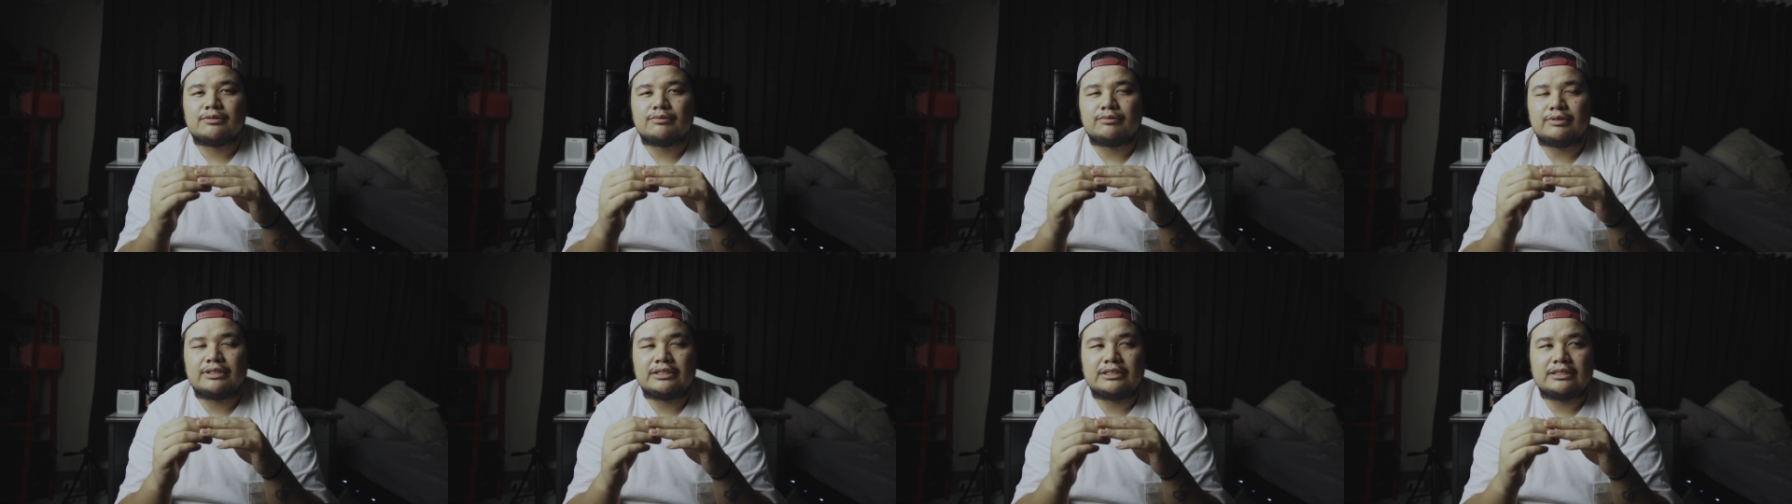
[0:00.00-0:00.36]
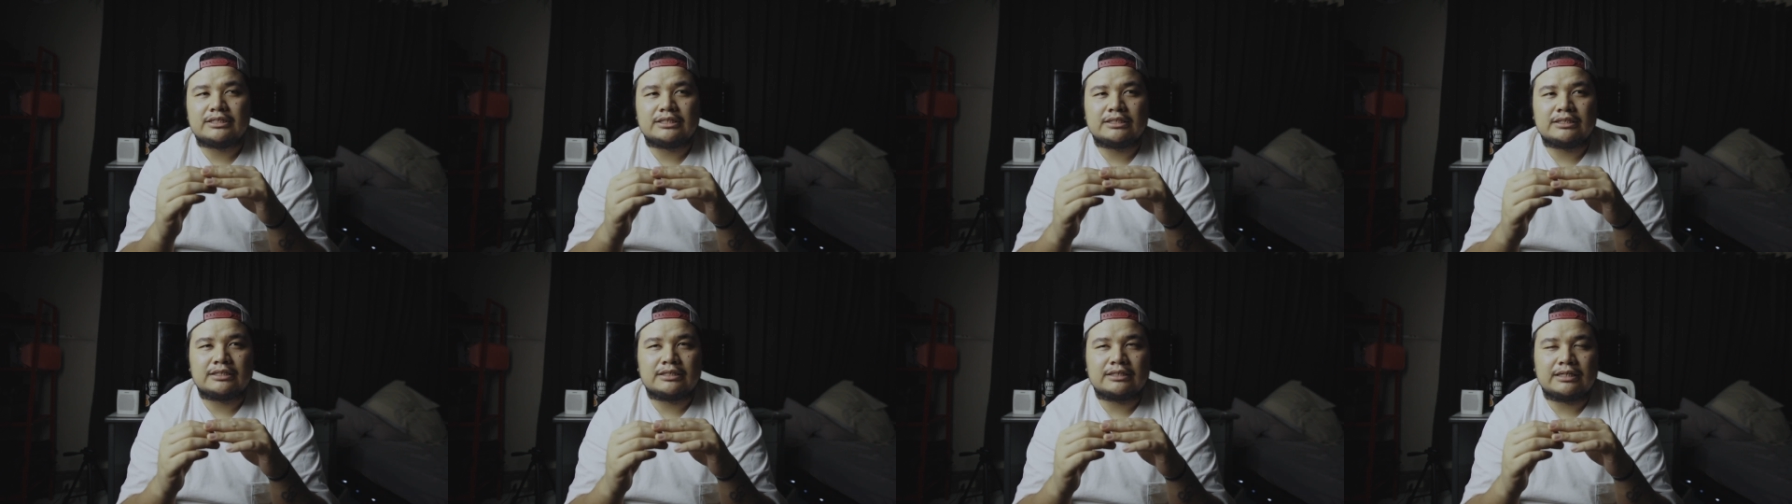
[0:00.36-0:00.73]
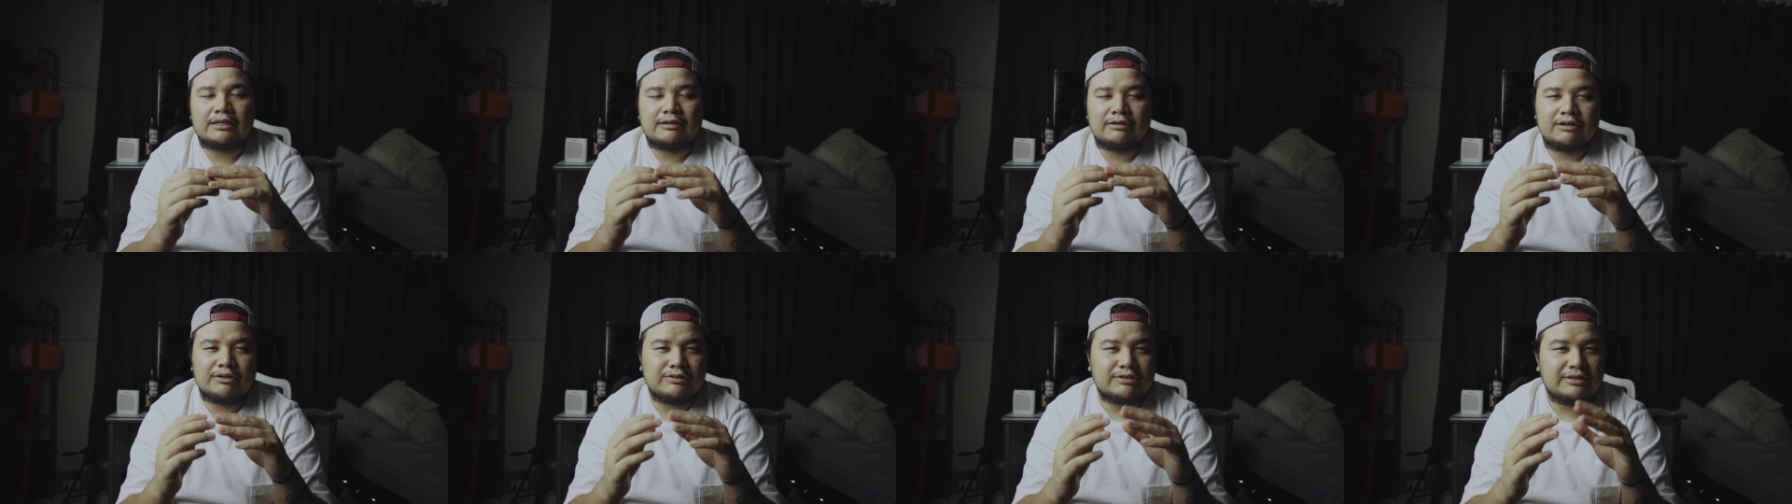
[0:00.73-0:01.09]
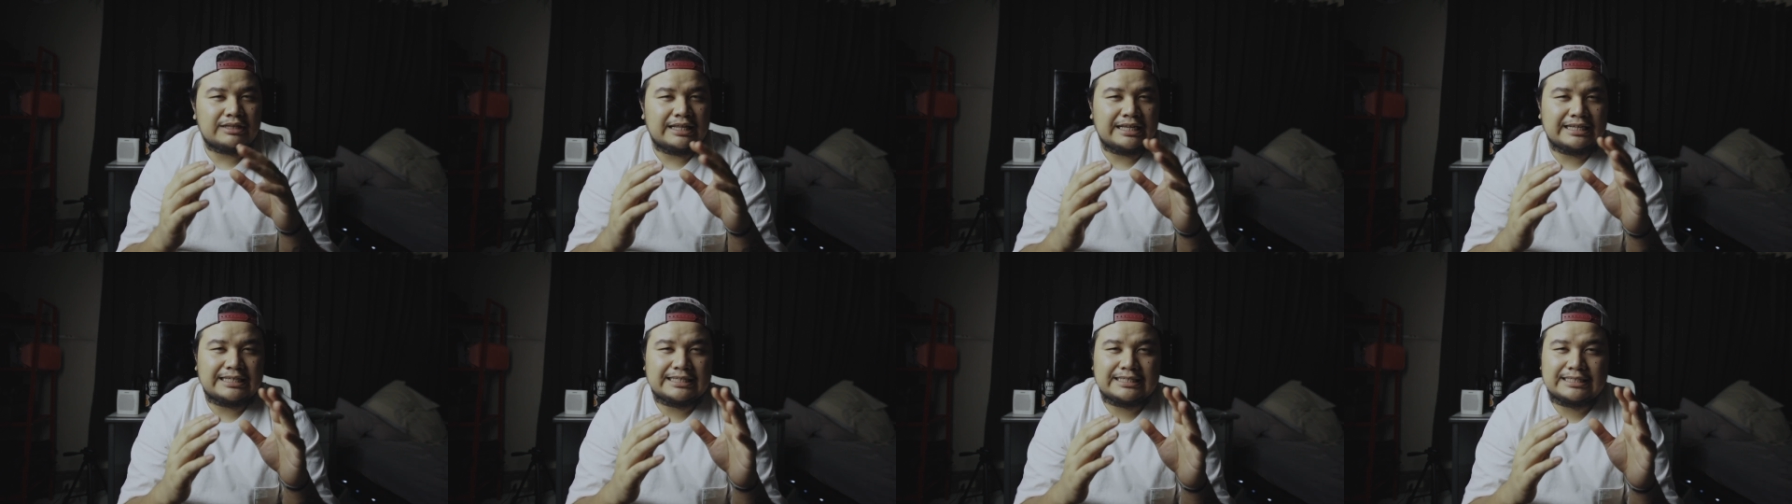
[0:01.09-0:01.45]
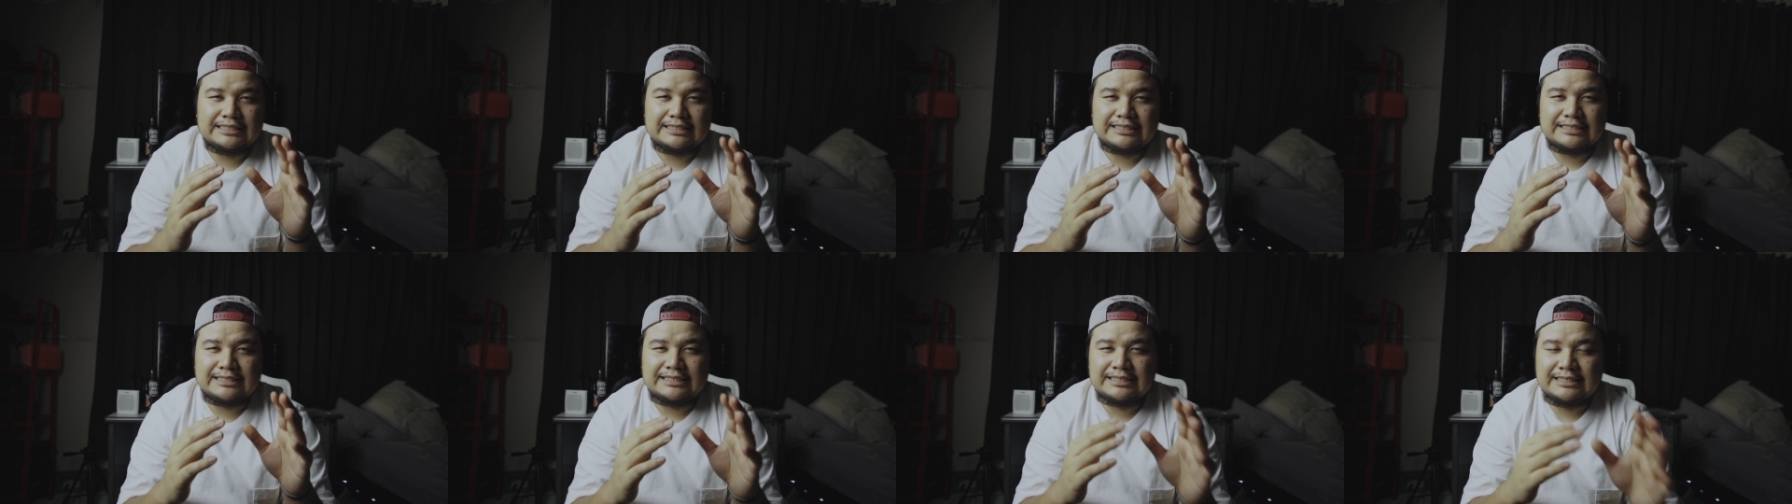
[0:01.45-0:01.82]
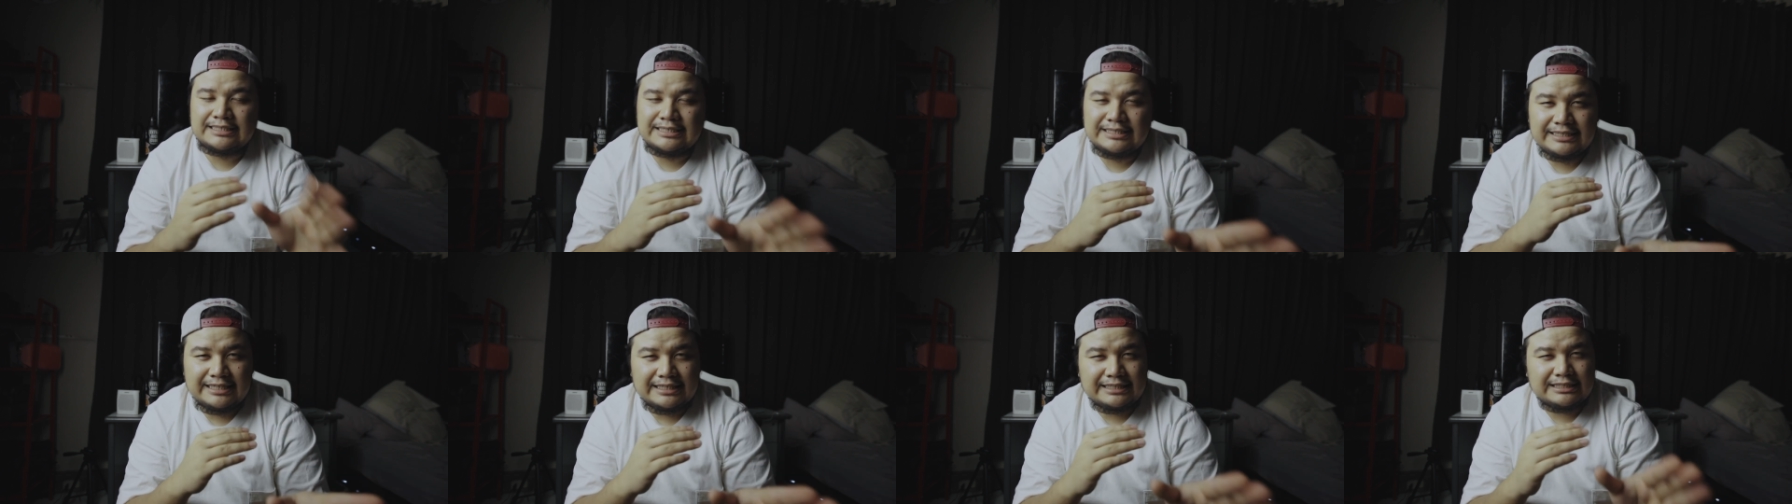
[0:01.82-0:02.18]
when around like
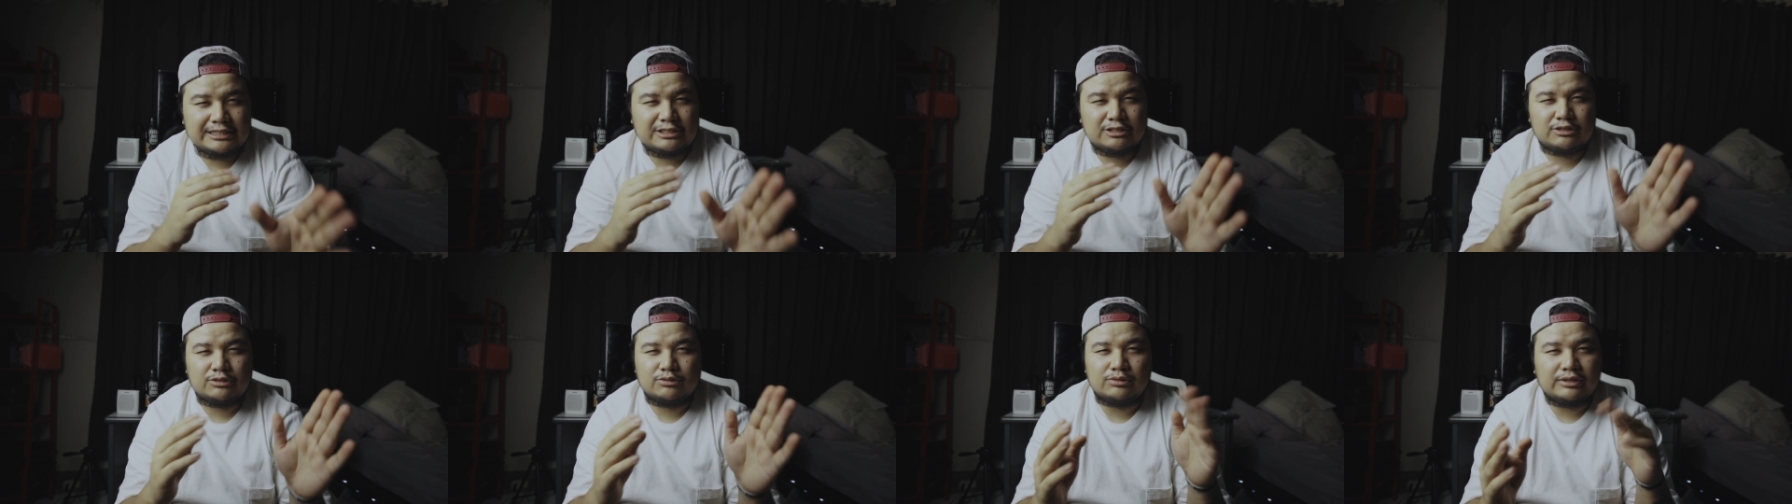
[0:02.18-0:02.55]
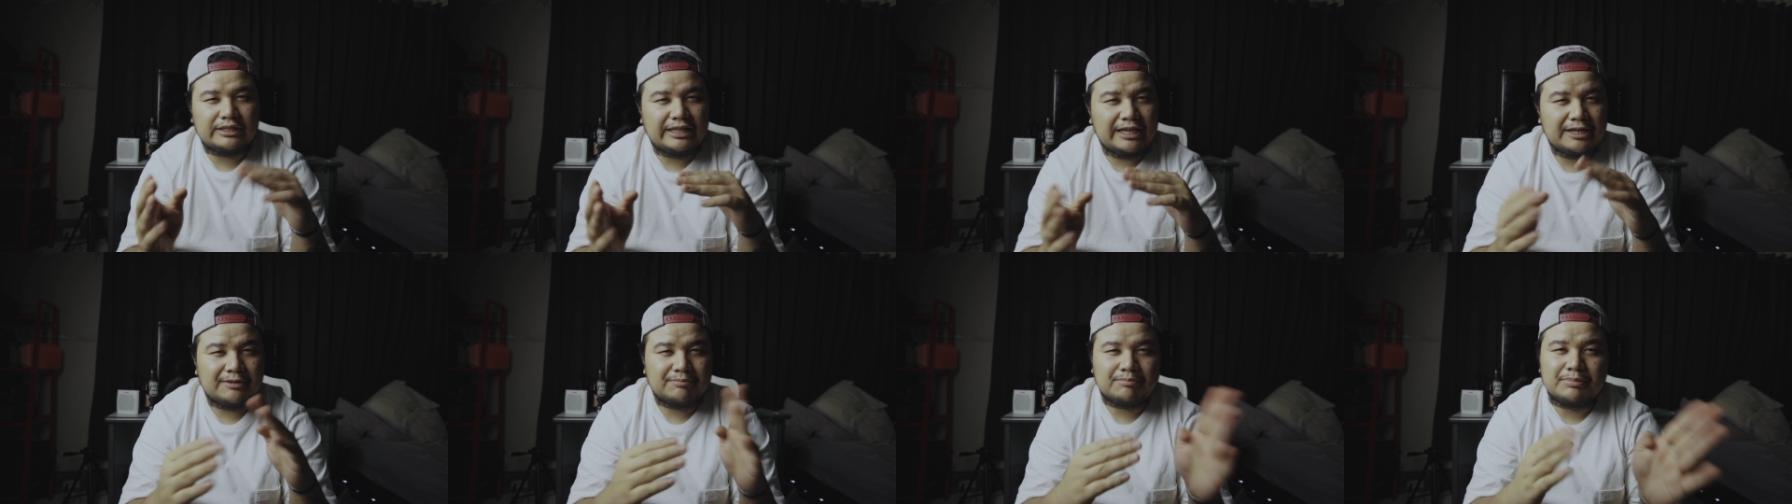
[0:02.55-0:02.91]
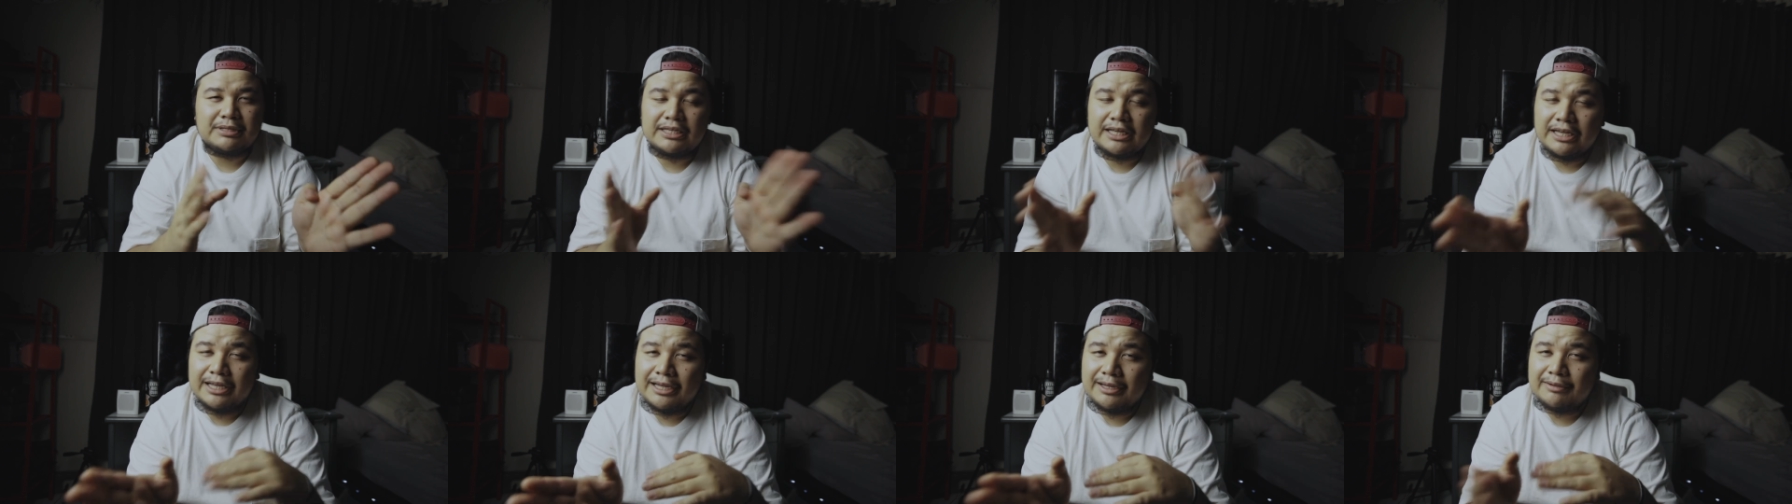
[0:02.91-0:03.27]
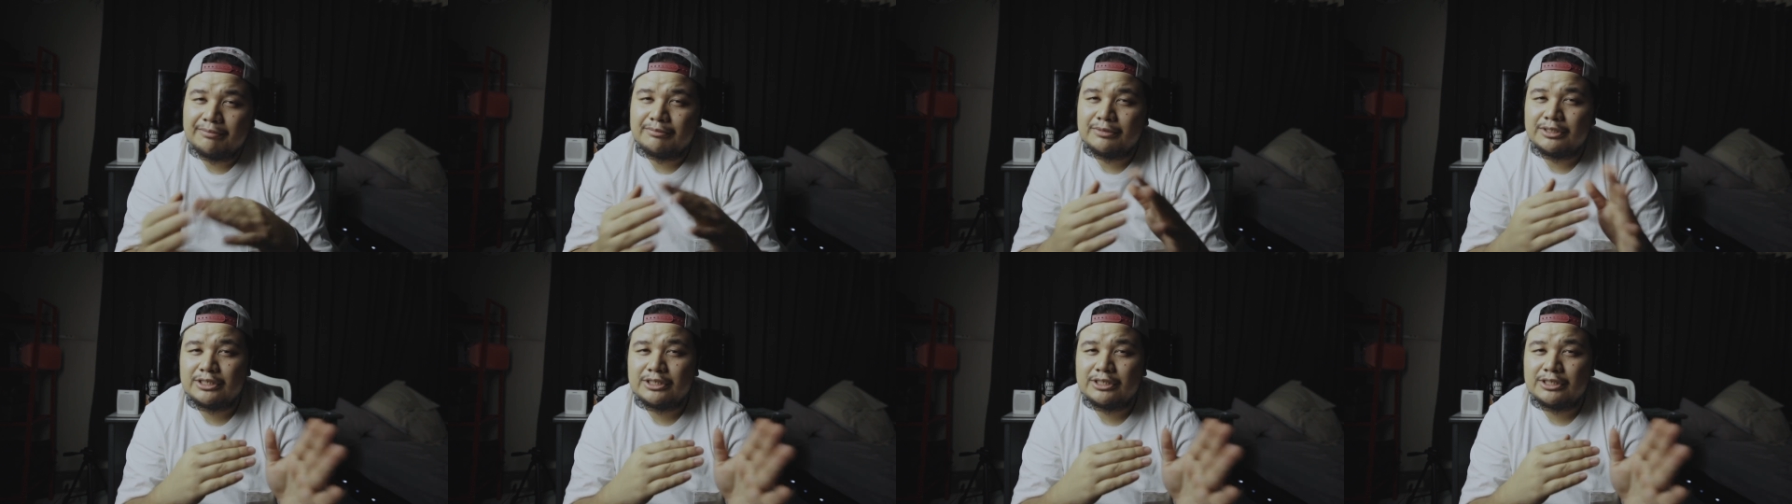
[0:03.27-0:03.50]
6 to 10 p.m.